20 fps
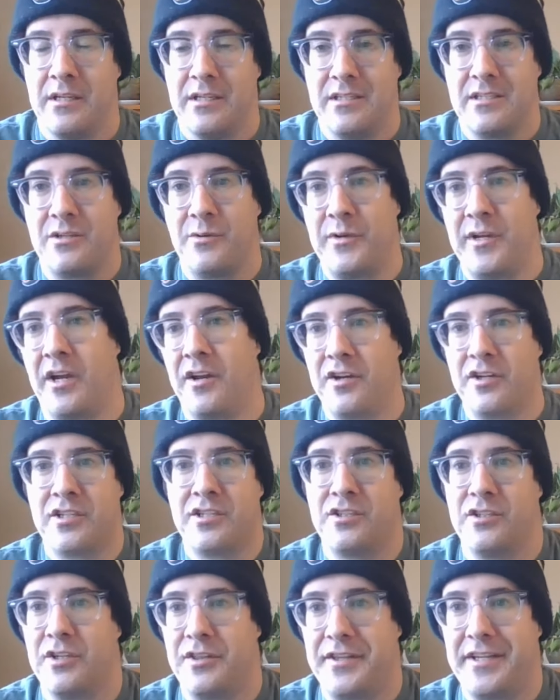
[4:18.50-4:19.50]
So he
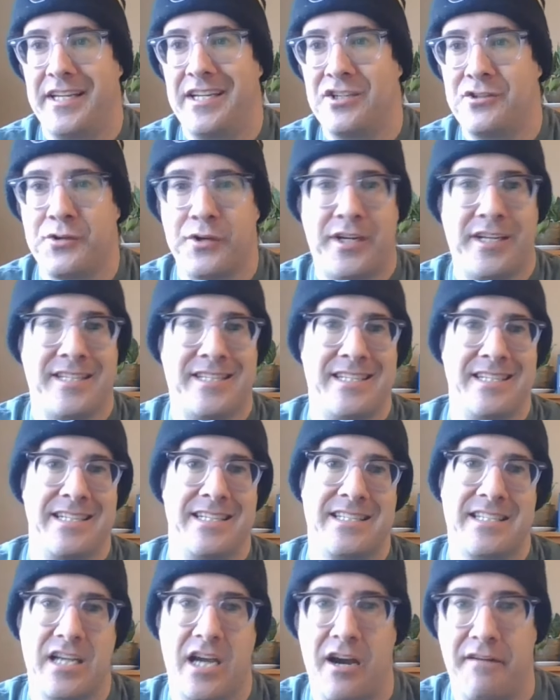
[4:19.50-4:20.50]
understood the
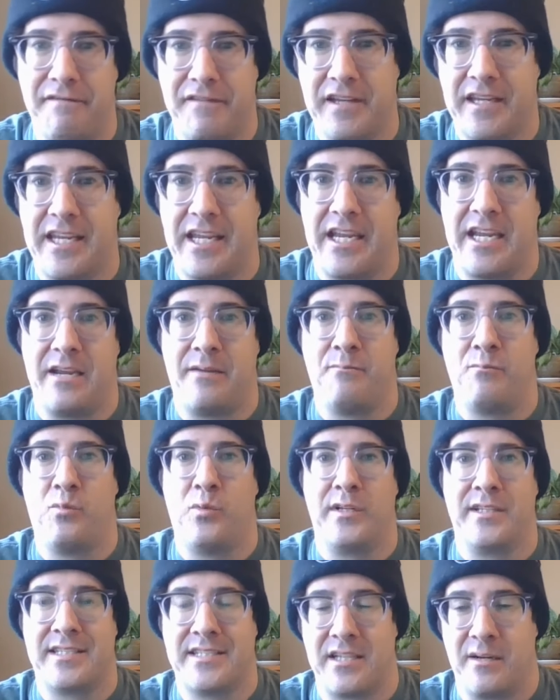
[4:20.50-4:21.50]
intricacies of the game
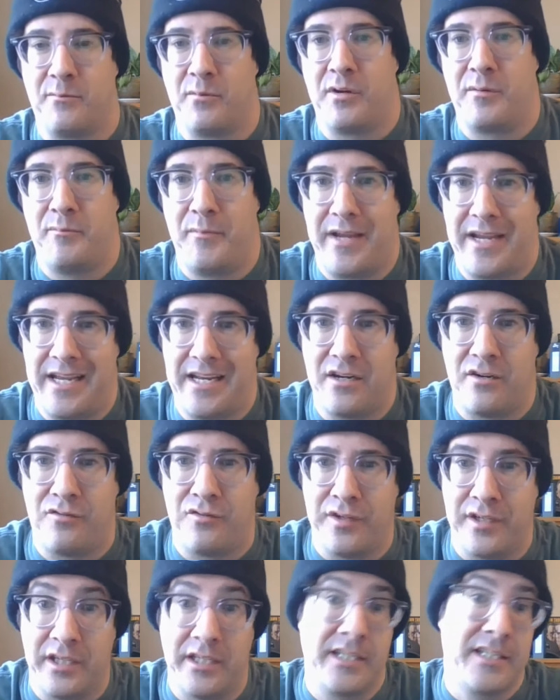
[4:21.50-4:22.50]
when someone made a
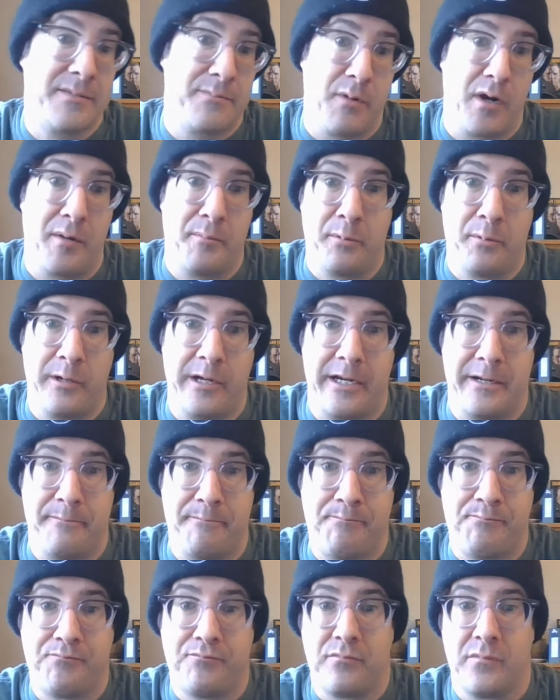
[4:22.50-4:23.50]
really smart play.
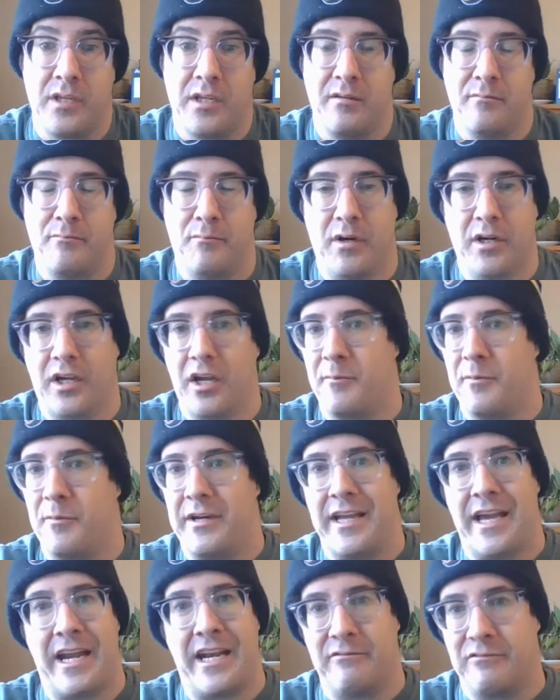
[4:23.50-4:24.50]

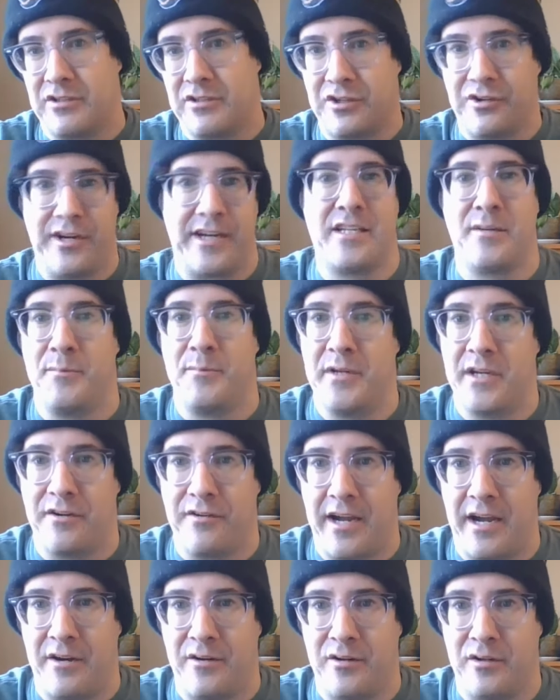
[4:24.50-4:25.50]
Montgomery added, it was great to be
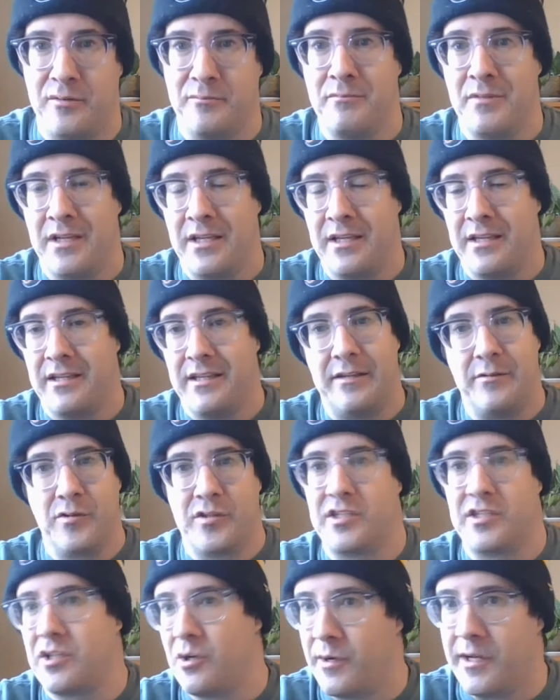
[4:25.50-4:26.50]
around him. He
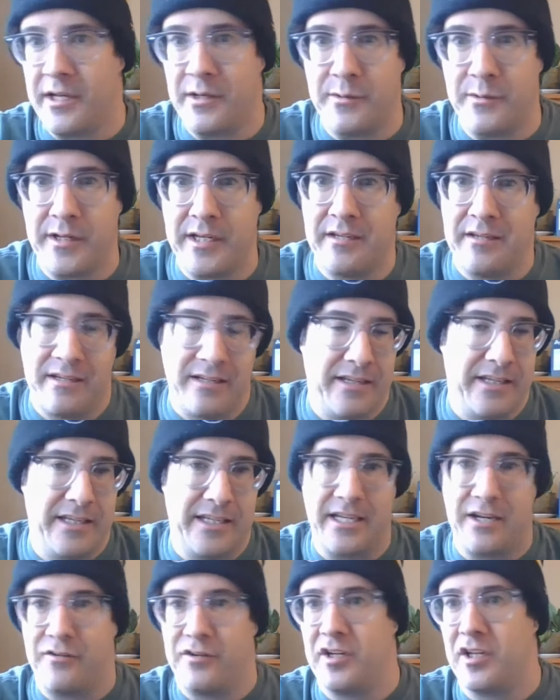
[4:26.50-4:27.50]
was so into it.
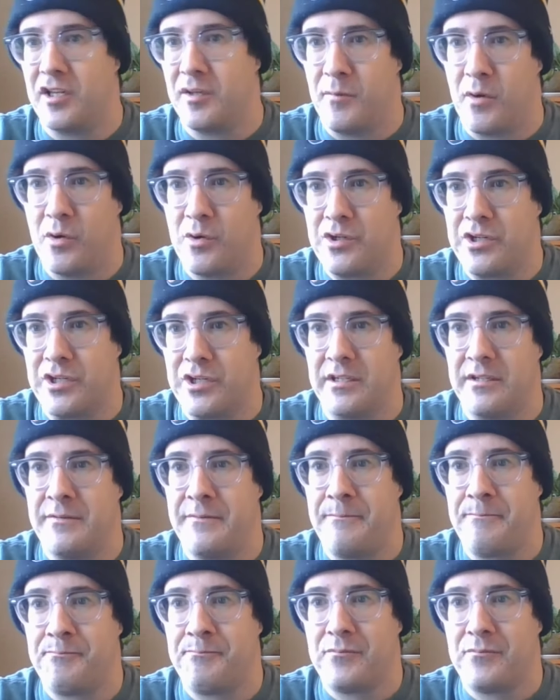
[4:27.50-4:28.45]
He had real emotion.